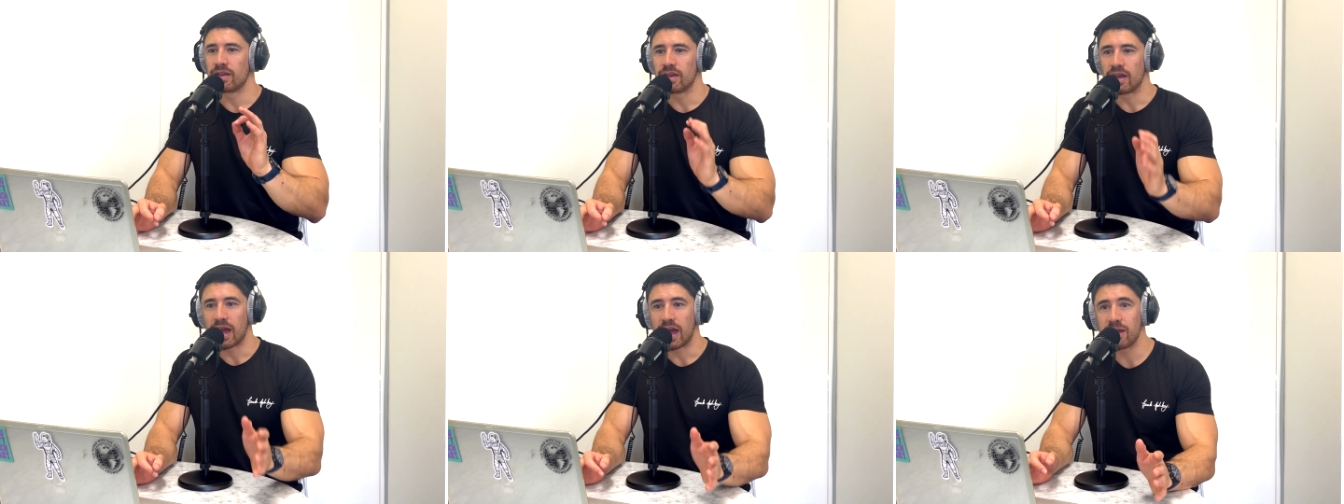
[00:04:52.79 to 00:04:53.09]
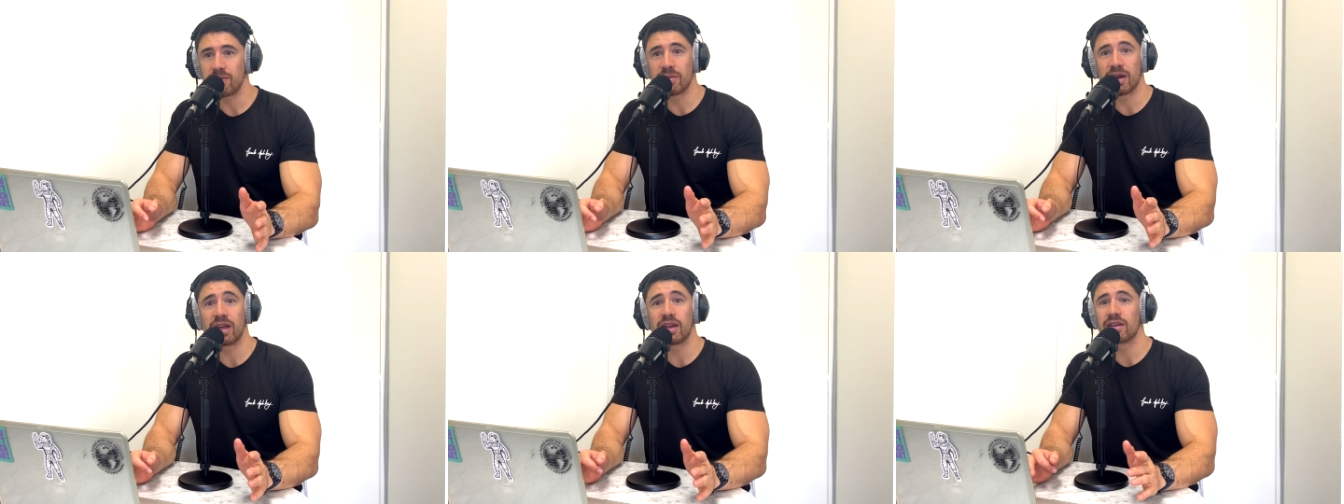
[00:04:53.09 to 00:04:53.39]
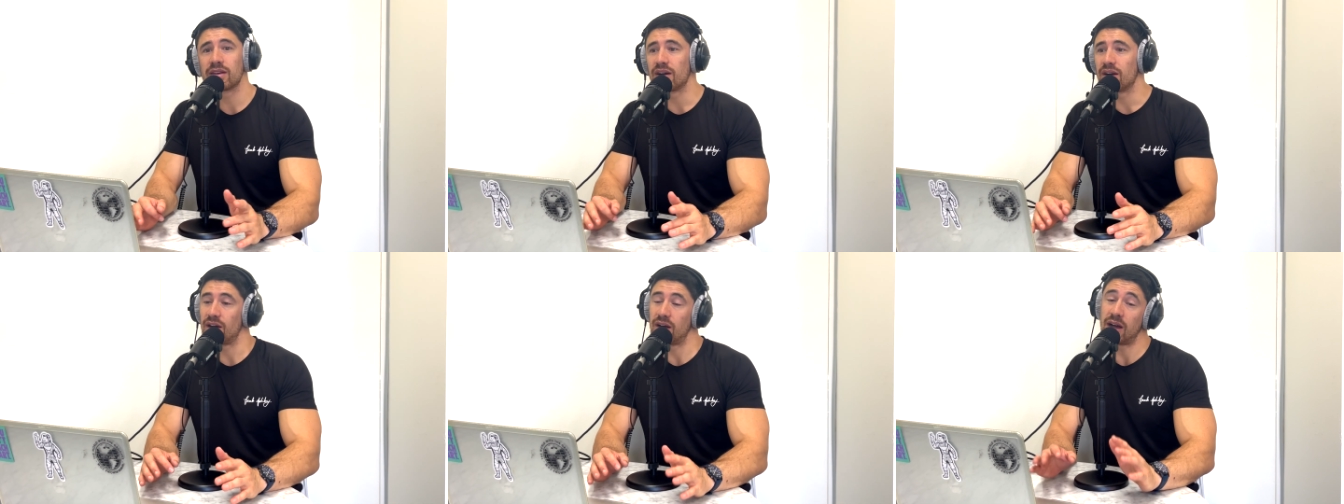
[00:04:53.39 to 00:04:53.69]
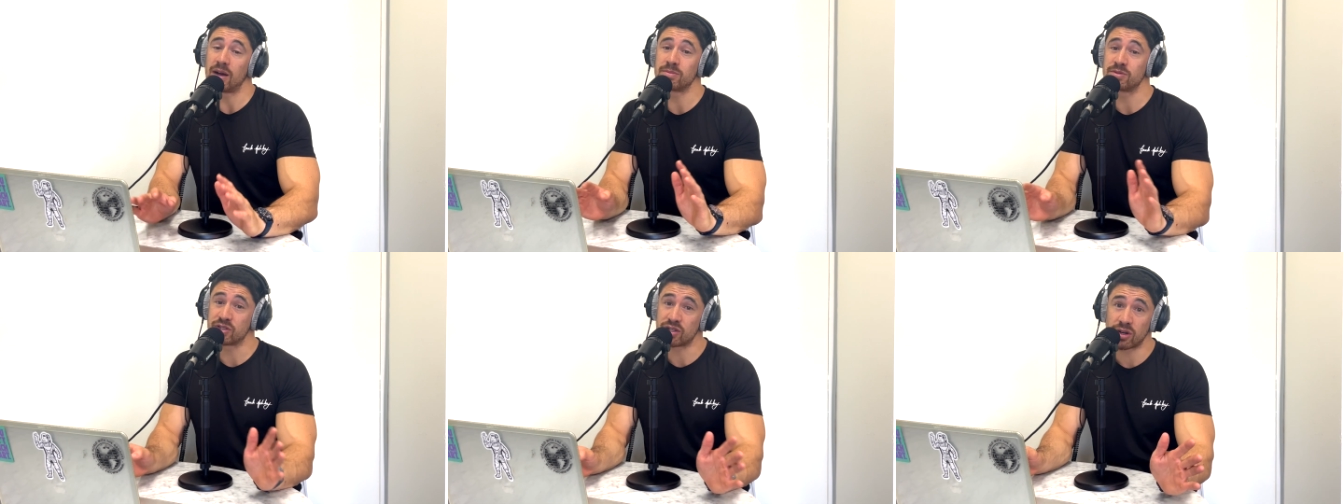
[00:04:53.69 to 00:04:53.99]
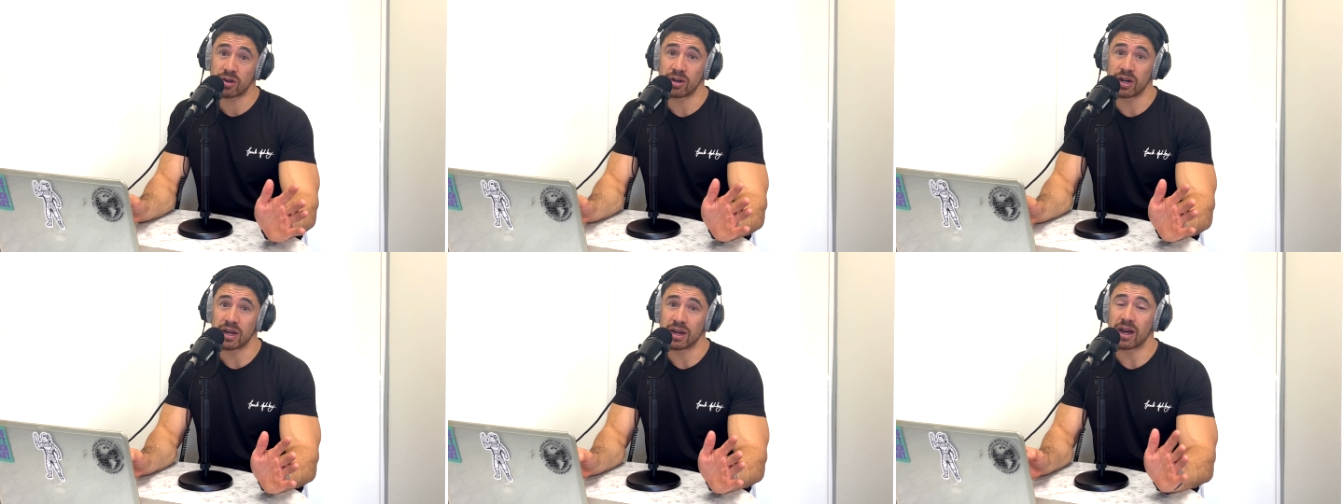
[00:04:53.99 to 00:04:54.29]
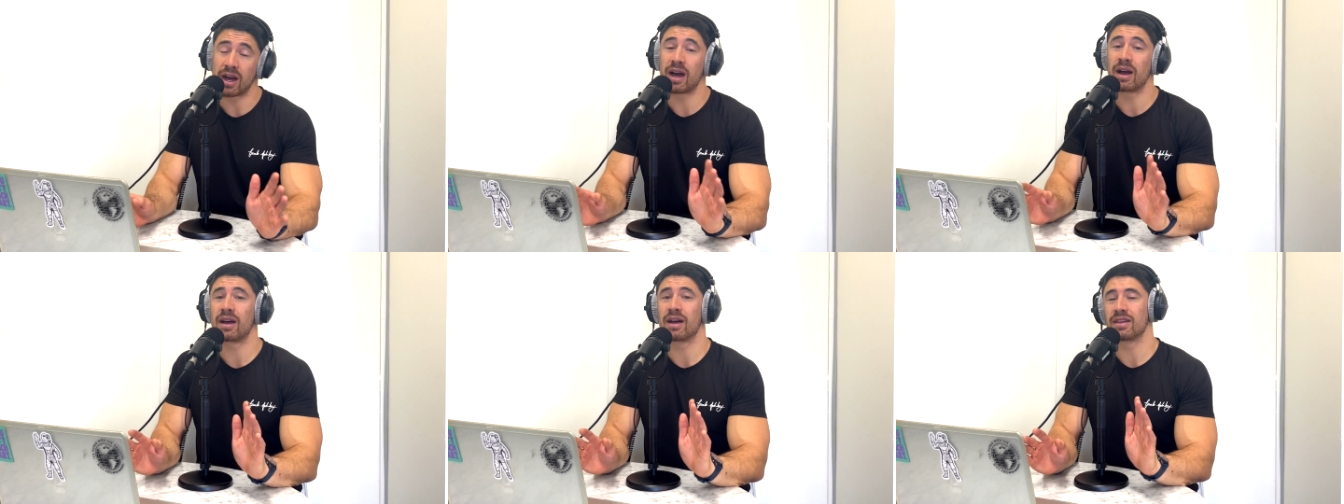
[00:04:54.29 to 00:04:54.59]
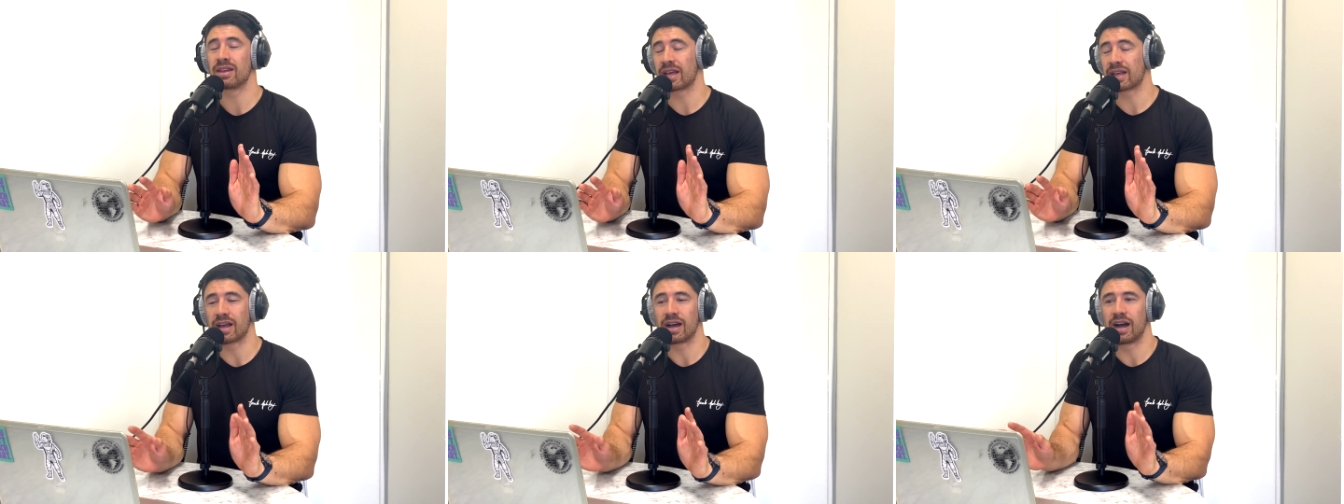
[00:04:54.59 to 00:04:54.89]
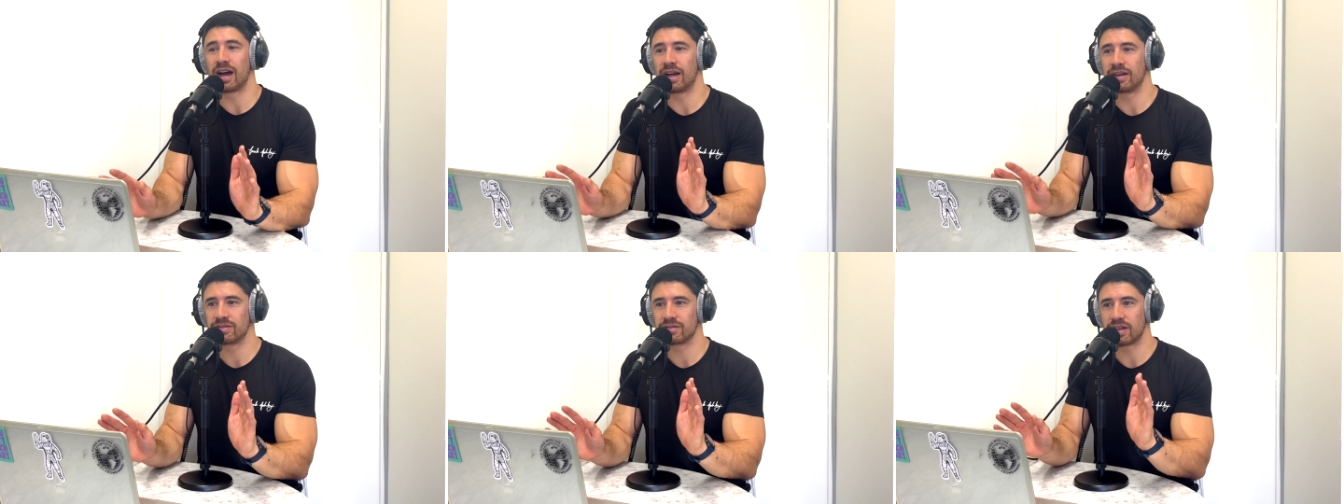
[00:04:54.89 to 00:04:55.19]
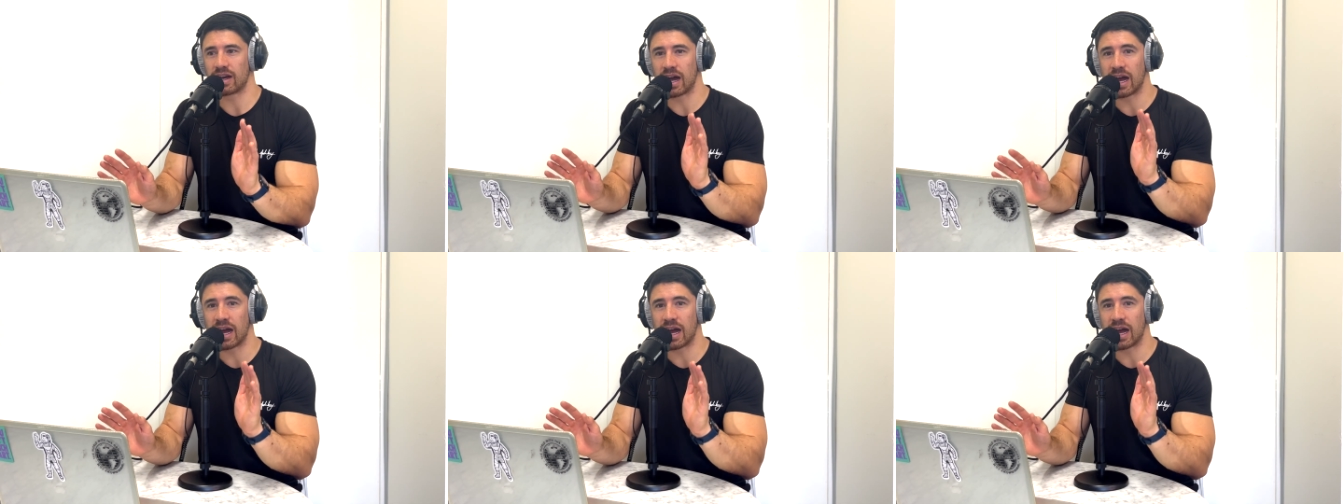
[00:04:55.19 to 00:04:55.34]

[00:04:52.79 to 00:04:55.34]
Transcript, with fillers: hey, mate, I'm sorry. I like I